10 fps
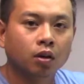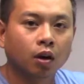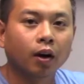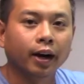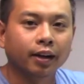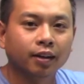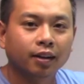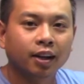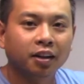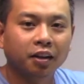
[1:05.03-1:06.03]
Alright,
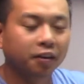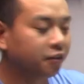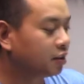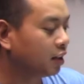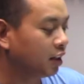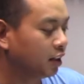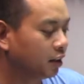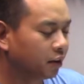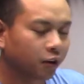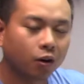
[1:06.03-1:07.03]
now that you've
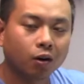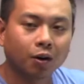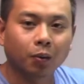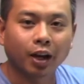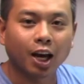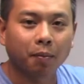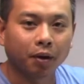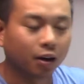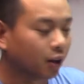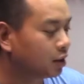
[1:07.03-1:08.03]
seen the car and what
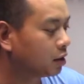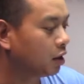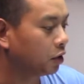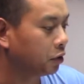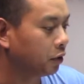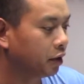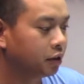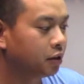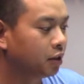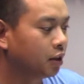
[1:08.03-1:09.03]
happened, let's talk through
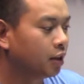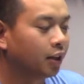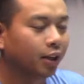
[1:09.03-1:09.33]
this